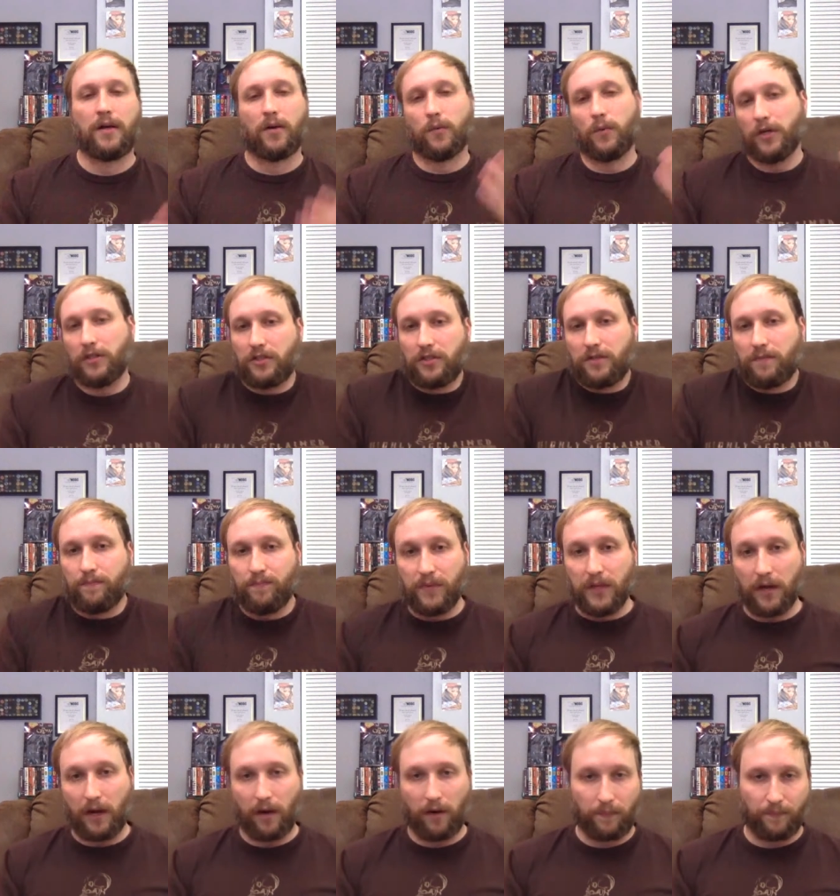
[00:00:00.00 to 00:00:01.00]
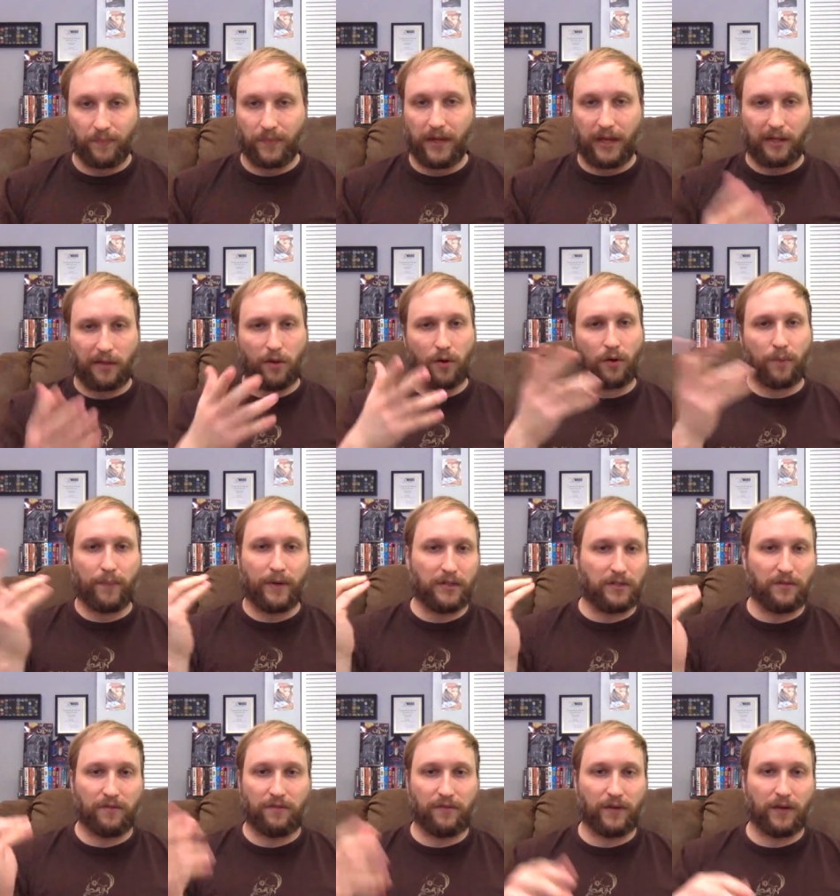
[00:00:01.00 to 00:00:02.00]
Which, you know, like lower
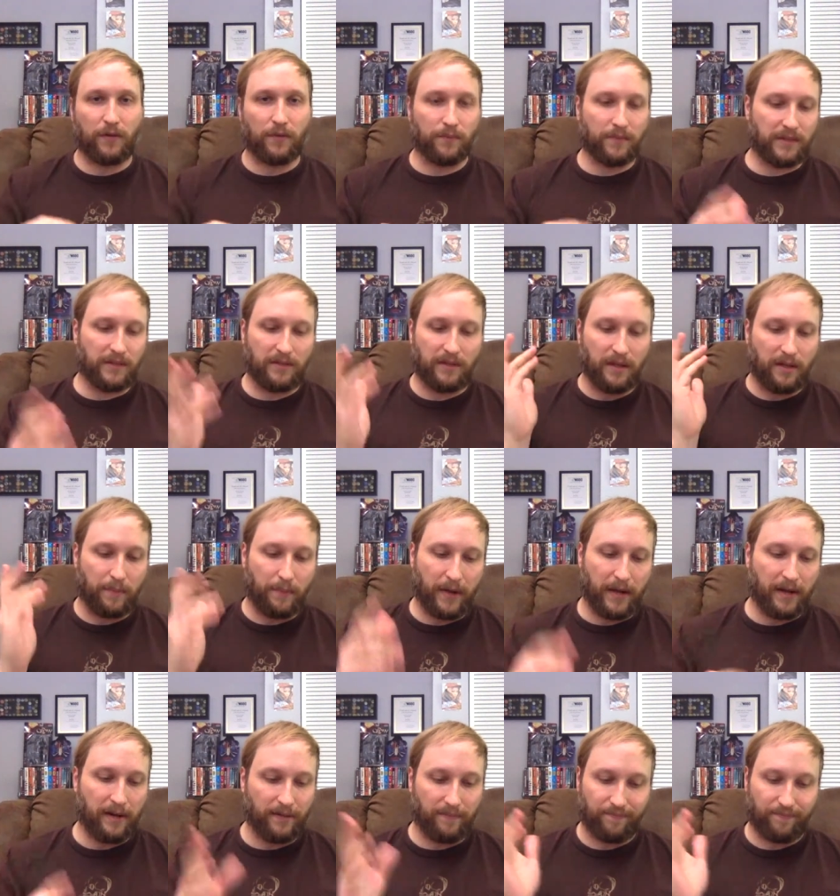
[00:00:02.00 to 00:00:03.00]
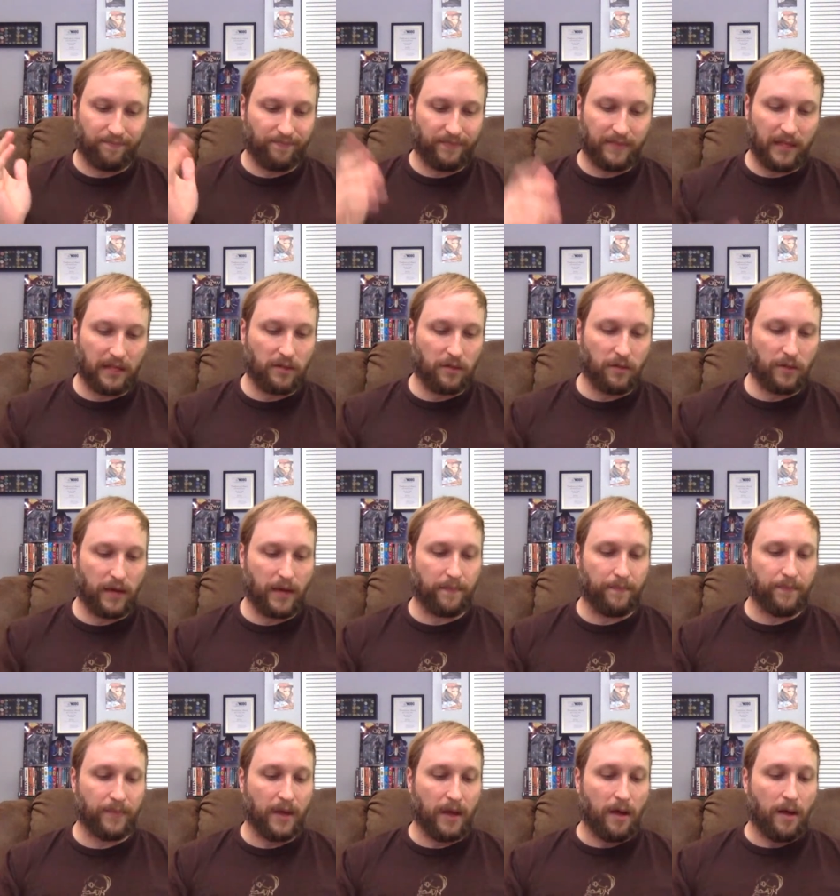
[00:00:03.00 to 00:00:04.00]
budget films, independent, they do that.
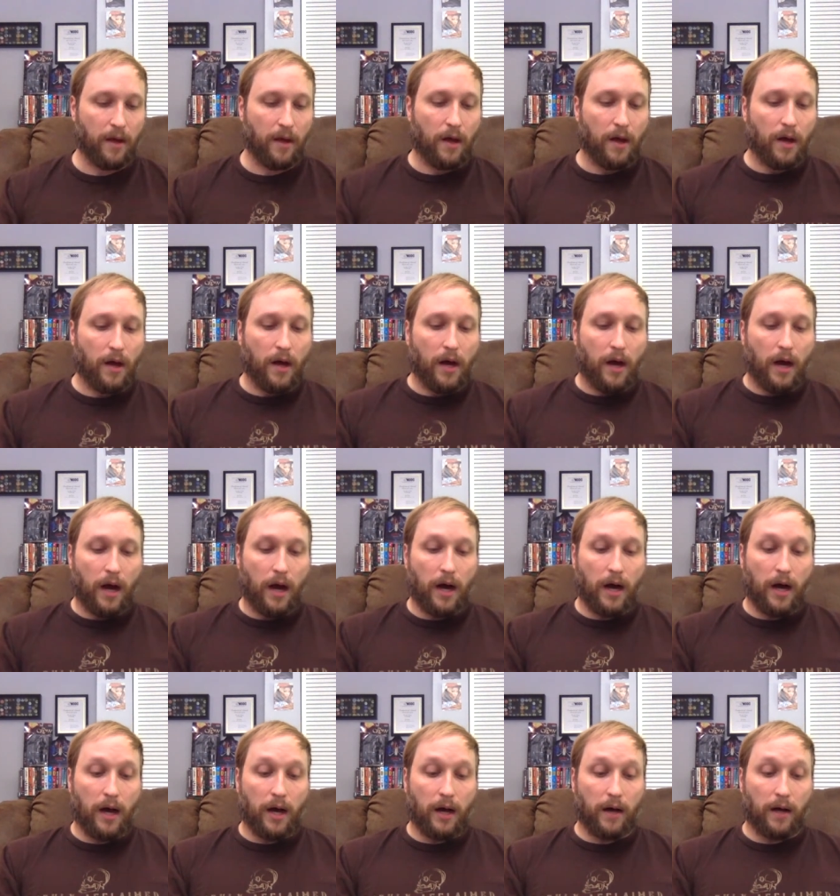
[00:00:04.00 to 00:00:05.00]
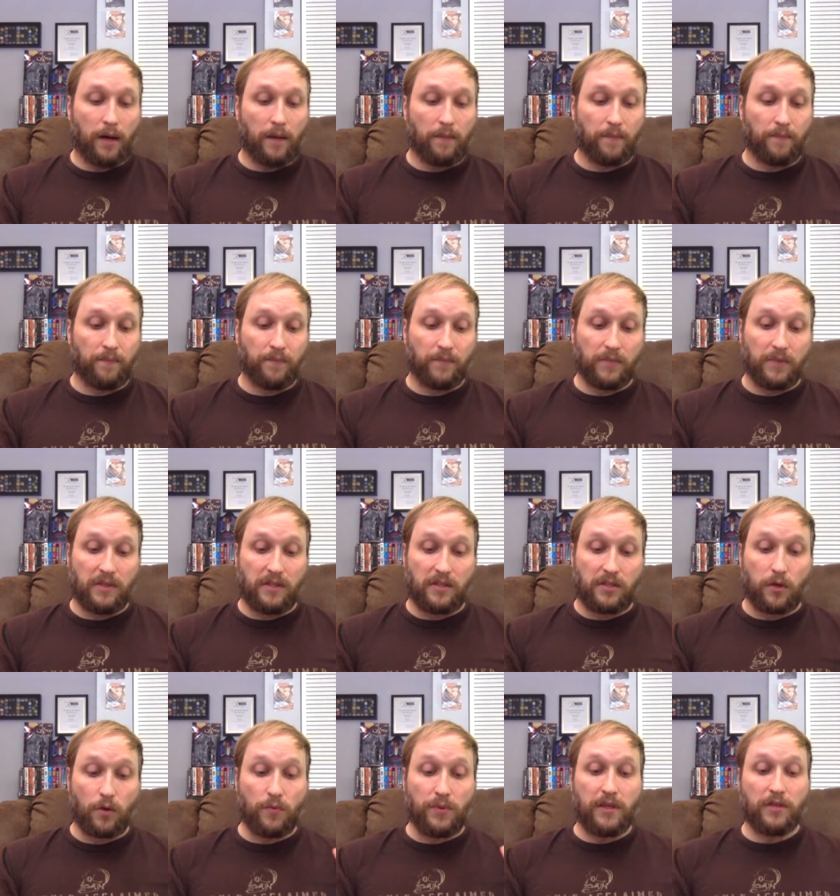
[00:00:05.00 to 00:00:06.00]
Um,
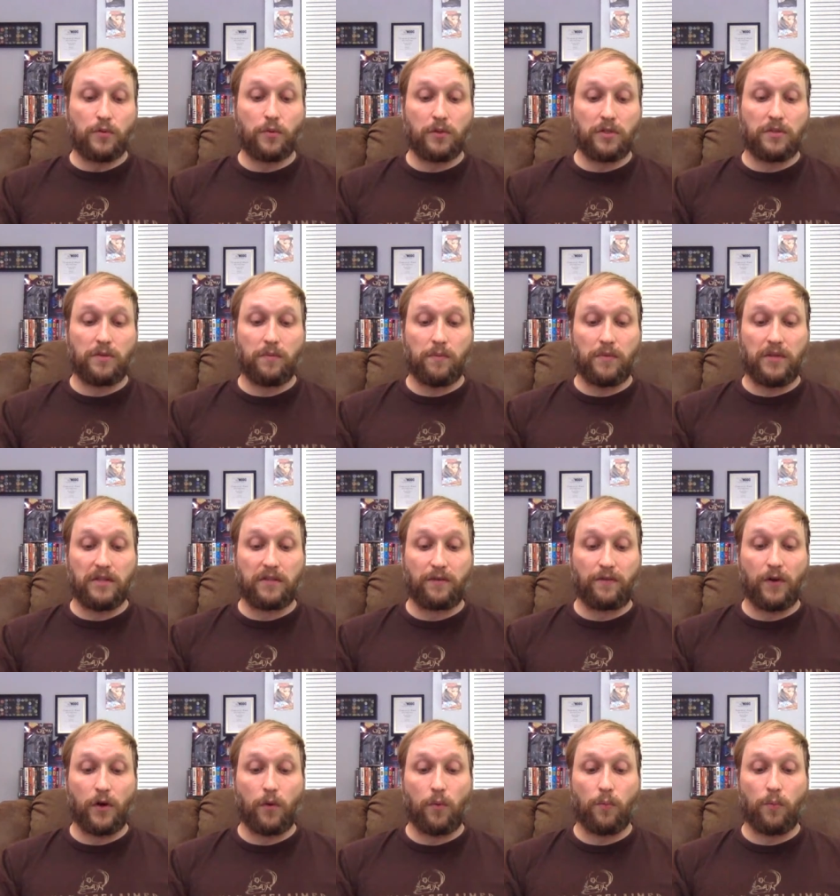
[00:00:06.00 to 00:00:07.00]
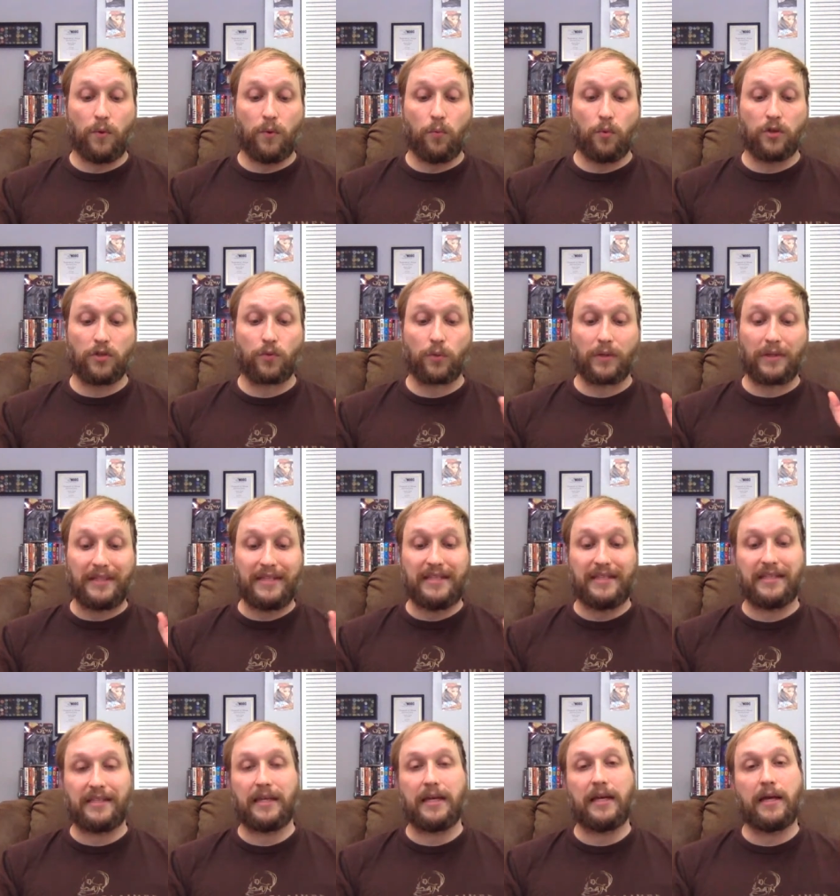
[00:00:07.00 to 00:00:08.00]
so this was this film was
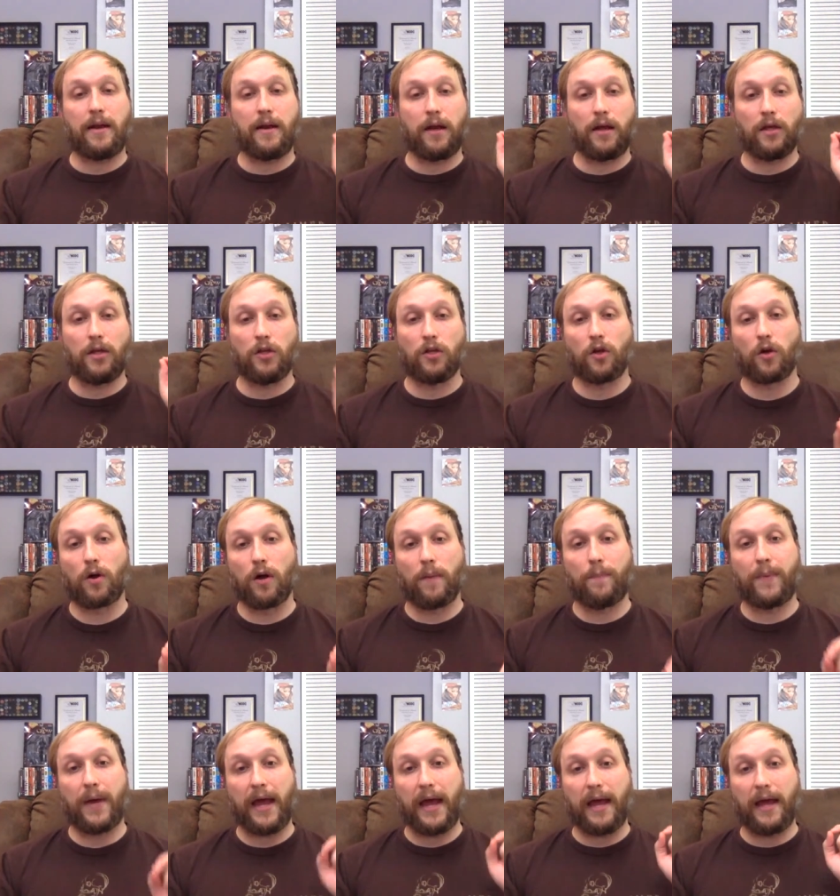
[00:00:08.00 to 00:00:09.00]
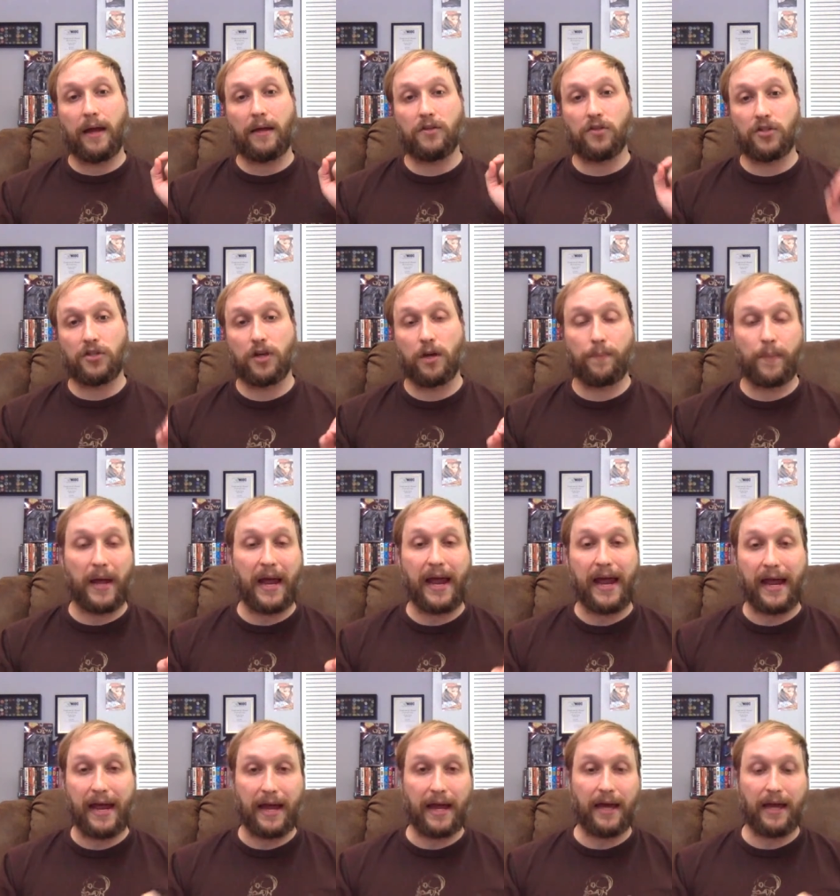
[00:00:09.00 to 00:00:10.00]
released in Europe and
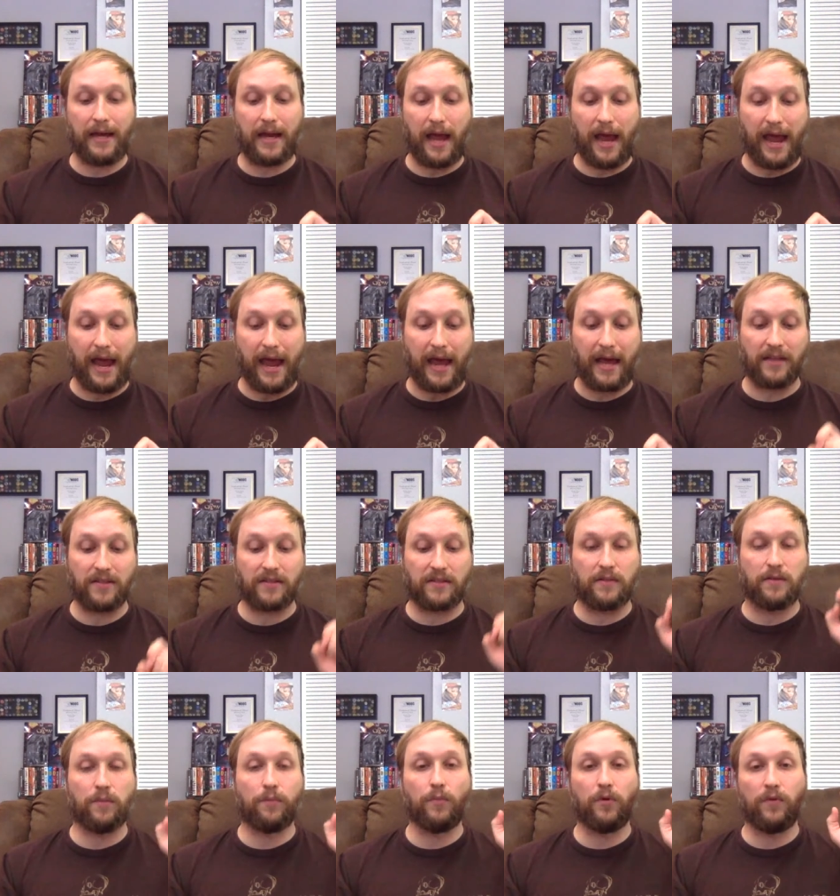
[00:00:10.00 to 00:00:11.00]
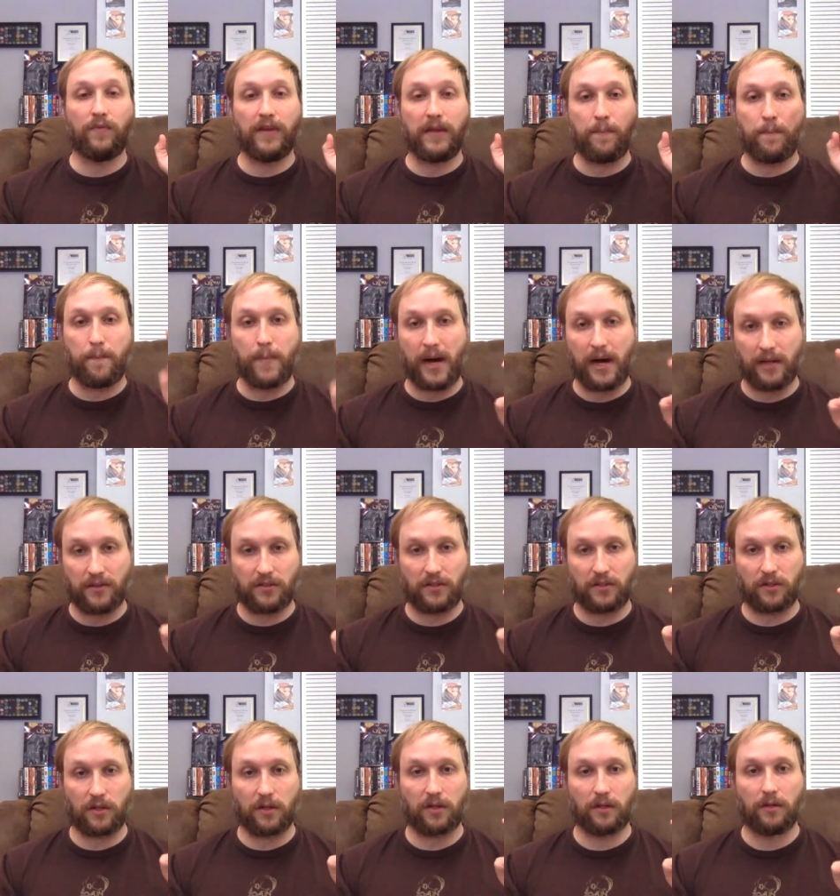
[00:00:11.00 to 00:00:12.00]
Japan as the movie
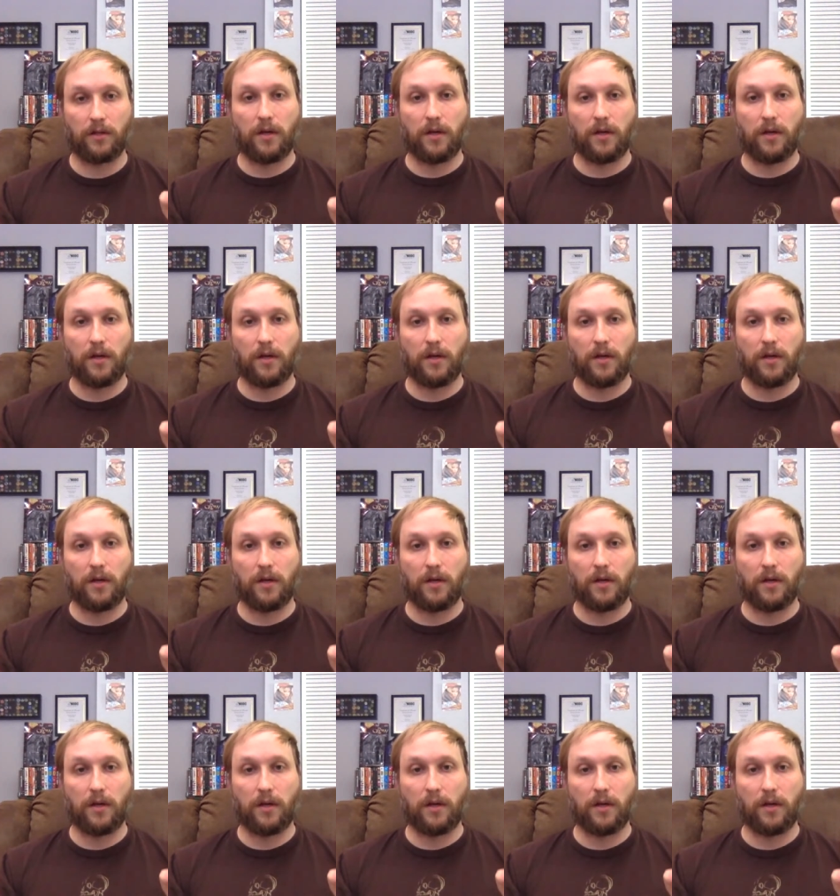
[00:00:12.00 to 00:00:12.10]
Monster.